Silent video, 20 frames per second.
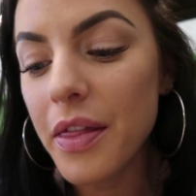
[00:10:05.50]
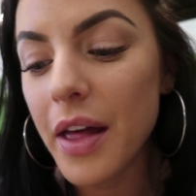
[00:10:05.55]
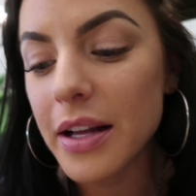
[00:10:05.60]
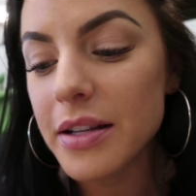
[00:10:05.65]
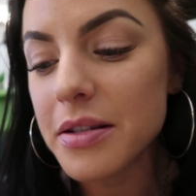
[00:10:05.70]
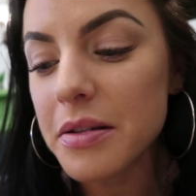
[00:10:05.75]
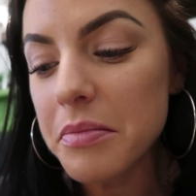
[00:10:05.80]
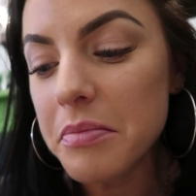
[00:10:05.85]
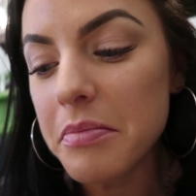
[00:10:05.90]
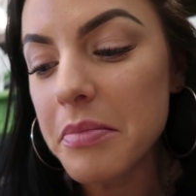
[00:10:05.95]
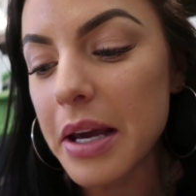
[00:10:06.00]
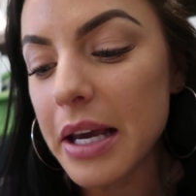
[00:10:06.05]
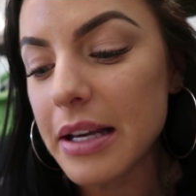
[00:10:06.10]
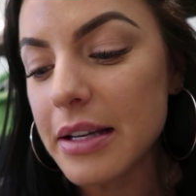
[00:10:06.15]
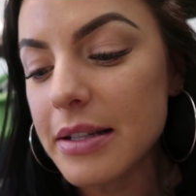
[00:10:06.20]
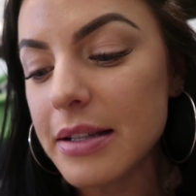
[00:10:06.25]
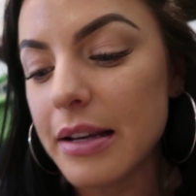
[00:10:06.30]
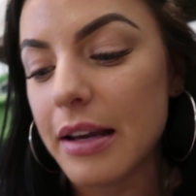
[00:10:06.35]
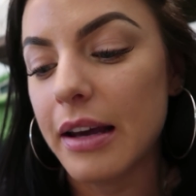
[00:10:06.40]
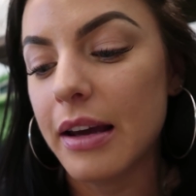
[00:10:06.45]
That's
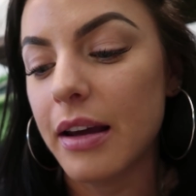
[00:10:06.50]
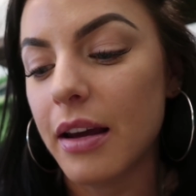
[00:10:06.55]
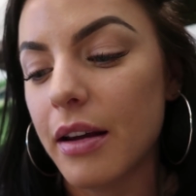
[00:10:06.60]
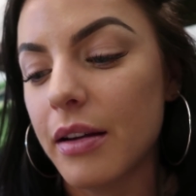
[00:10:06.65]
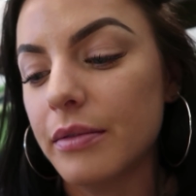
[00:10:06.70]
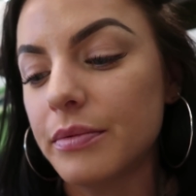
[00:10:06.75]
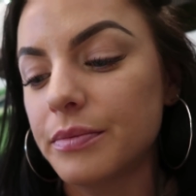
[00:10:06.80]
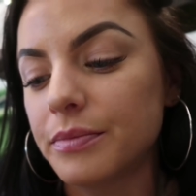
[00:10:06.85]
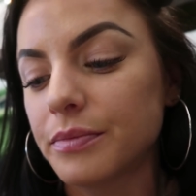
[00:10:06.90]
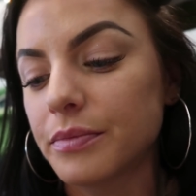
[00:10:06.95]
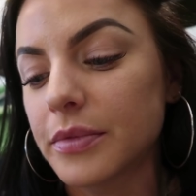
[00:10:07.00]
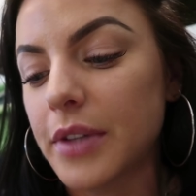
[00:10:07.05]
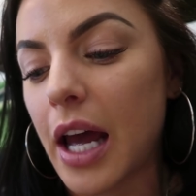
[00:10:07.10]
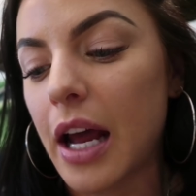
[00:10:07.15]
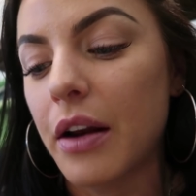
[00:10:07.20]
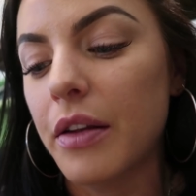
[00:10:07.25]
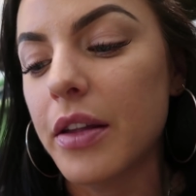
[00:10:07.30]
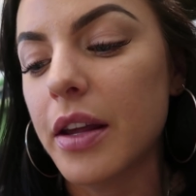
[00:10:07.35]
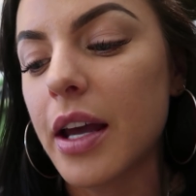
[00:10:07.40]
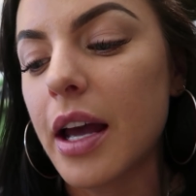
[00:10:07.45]
amazing.
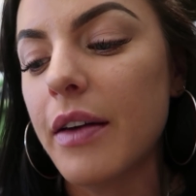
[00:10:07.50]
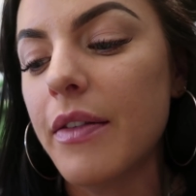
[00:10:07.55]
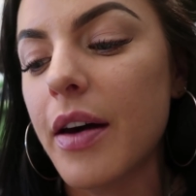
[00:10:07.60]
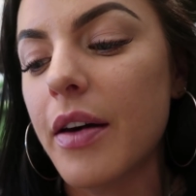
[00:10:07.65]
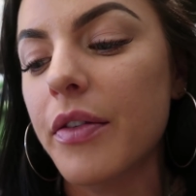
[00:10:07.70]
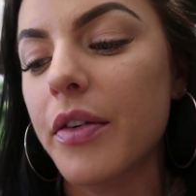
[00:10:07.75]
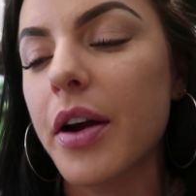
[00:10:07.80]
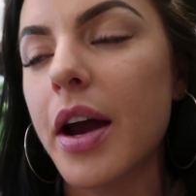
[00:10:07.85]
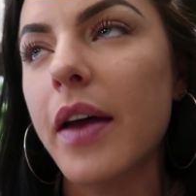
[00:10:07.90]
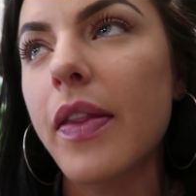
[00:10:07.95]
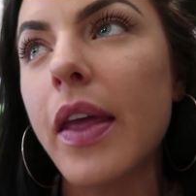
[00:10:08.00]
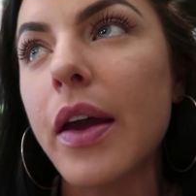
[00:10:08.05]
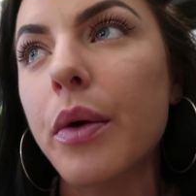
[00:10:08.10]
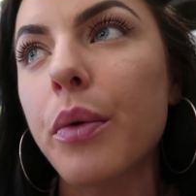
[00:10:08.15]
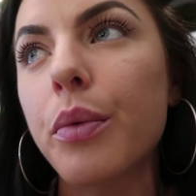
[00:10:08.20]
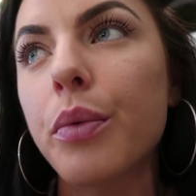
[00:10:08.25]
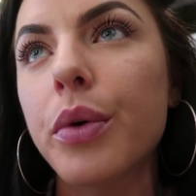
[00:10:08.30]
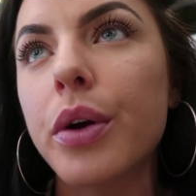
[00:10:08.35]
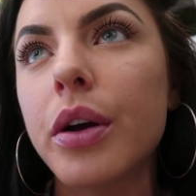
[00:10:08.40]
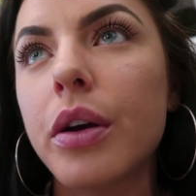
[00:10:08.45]
I don't think I've ever had
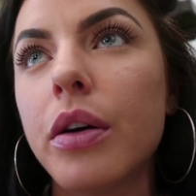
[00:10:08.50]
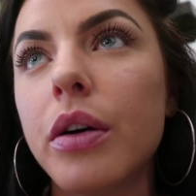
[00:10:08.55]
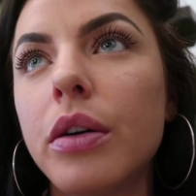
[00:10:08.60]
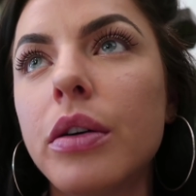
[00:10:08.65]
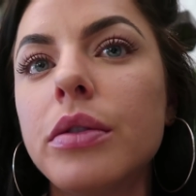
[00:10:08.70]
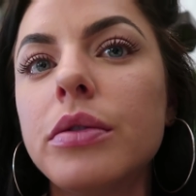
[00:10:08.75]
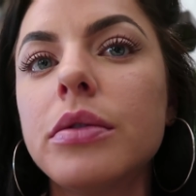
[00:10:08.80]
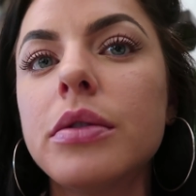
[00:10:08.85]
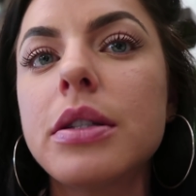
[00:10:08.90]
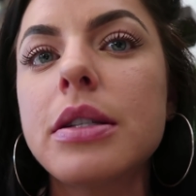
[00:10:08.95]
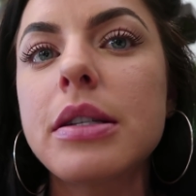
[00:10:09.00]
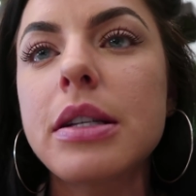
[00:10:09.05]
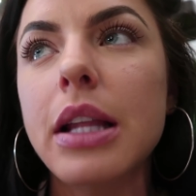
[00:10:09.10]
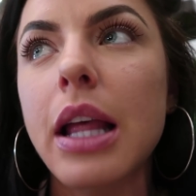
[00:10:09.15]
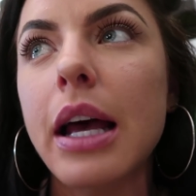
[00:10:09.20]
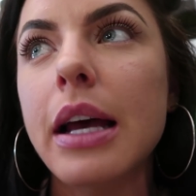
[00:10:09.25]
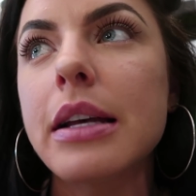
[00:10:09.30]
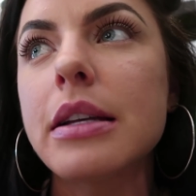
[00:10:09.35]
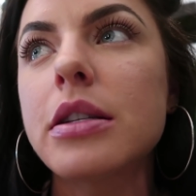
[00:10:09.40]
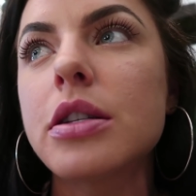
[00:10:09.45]
like real
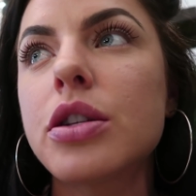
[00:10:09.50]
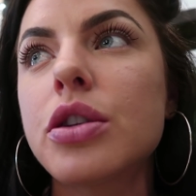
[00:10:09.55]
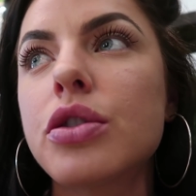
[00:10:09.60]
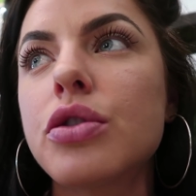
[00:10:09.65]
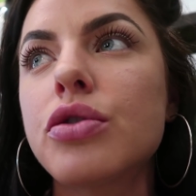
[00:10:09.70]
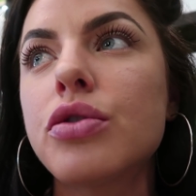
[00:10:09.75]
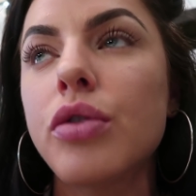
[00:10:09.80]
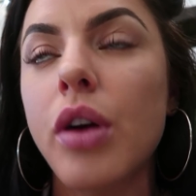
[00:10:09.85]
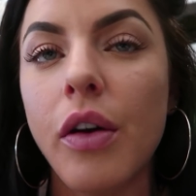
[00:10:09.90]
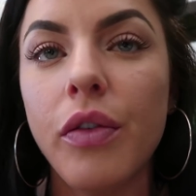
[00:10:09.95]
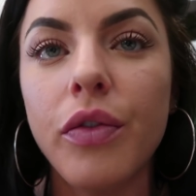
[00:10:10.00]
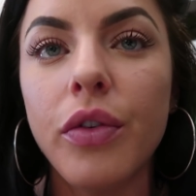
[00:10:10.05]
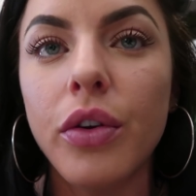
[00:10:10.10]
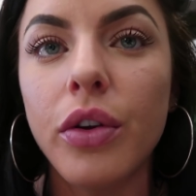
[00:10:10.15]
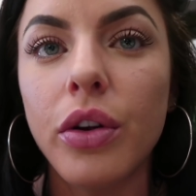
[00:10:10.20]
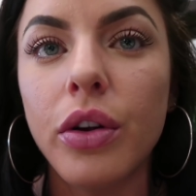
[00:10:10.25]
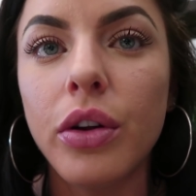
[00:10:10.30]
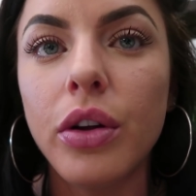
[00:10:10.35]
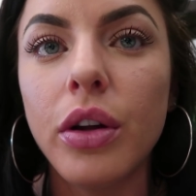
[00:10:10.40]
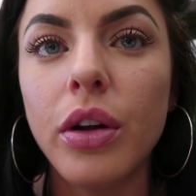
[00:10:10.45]
sliced
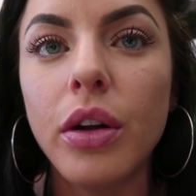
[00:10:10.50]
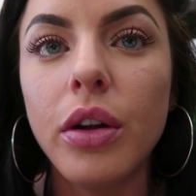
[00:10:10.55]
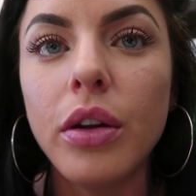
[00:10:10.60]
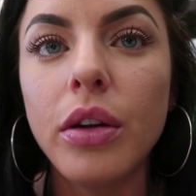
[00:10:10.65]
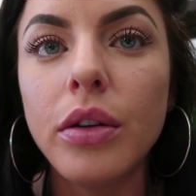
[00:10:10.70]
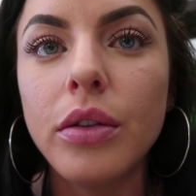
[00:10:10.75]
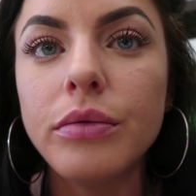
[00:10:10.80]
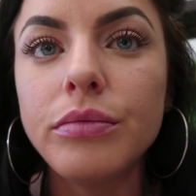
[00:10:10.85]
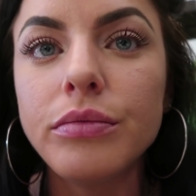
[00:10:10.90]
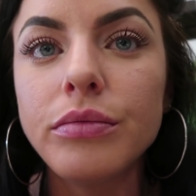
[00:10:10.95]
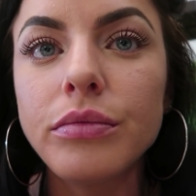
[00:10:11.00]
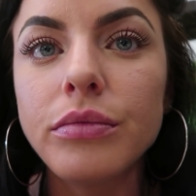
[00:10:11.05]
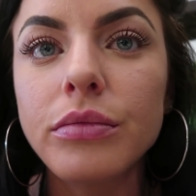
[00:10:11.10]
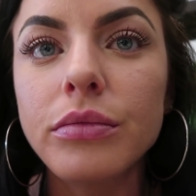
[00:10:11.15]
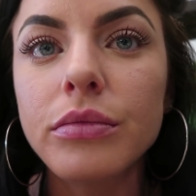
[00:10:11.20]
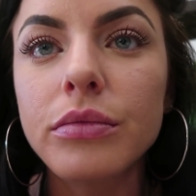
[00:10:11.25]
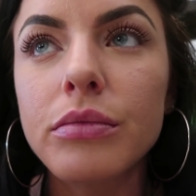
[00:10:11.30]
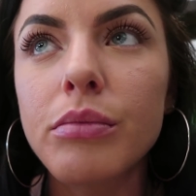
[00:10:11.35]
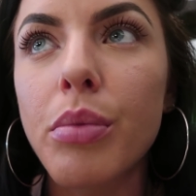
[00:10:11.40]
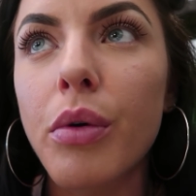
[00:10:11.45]
truffle
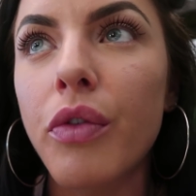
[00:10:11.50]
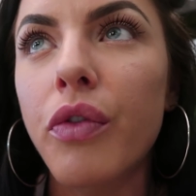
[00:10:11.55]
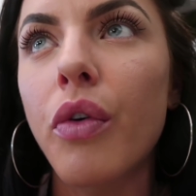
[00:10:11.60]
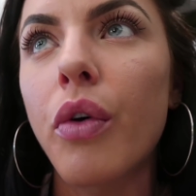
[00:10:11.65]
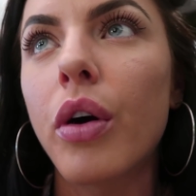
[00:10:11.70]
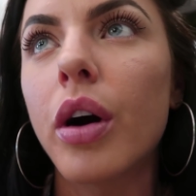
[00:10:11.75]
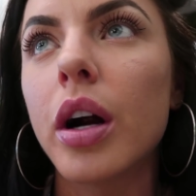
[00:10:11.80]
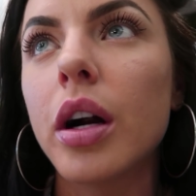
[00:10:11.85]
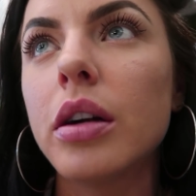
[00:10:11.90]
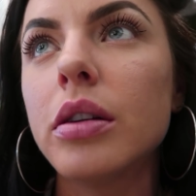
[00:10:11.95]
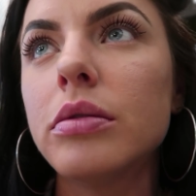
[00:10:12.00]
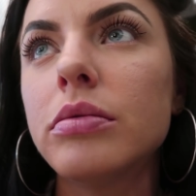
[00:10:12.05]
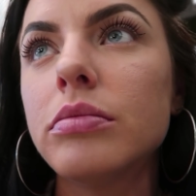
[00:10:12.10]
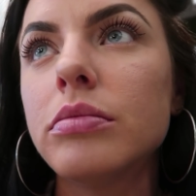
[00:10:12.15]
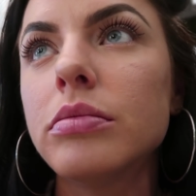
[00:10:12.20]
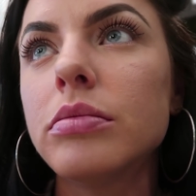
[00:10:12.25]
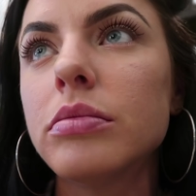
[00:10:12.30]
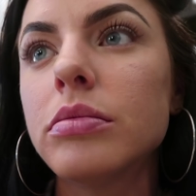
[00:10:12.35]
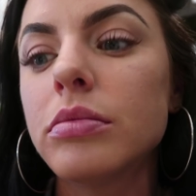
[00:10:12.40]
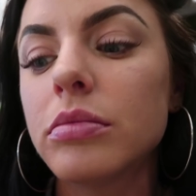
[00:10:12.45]
before.
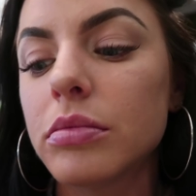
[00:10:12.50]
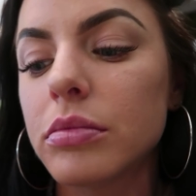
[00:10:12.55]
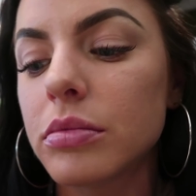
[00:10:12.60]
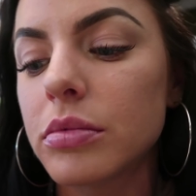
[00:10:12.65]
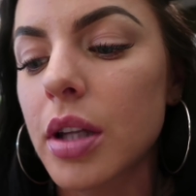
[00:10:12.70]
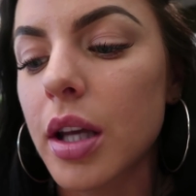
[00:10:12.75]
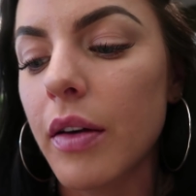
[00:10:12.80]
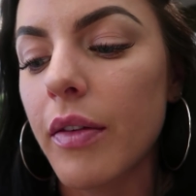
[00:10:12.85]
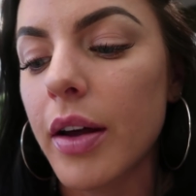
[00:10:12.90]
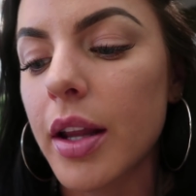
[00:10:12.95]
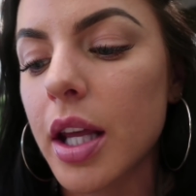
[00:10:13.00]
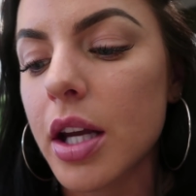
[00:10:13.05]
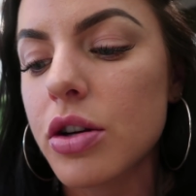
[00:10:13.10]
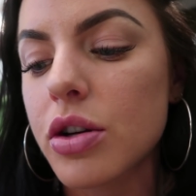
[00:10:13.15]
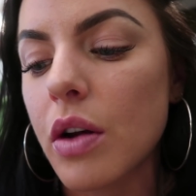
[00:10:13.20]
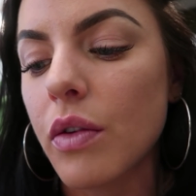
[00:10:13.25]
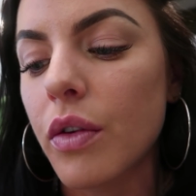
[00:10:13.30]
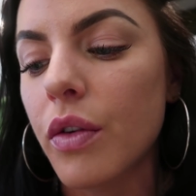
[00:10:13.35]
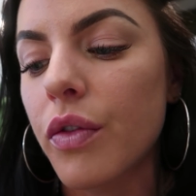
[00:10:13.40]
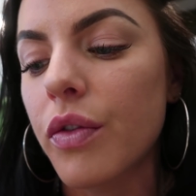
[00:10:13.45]
Like I've had
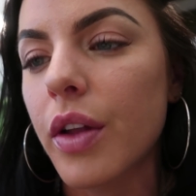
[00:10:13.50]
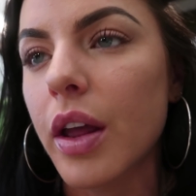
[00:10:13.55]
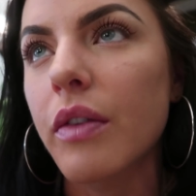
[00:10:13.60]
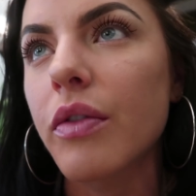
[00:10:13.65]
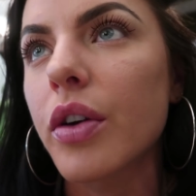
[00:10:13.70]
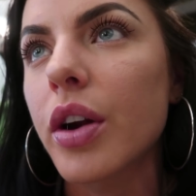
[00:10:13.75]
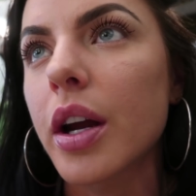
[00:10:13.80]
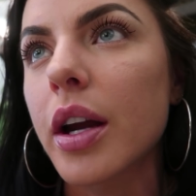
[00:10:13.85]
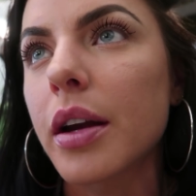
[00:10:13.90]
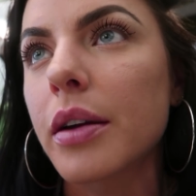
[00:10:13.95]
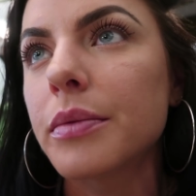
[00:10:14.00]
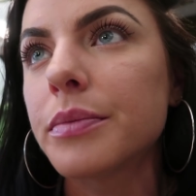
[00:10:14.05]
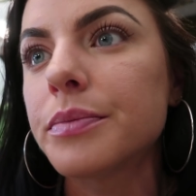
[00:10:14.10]
like truffle flavoring,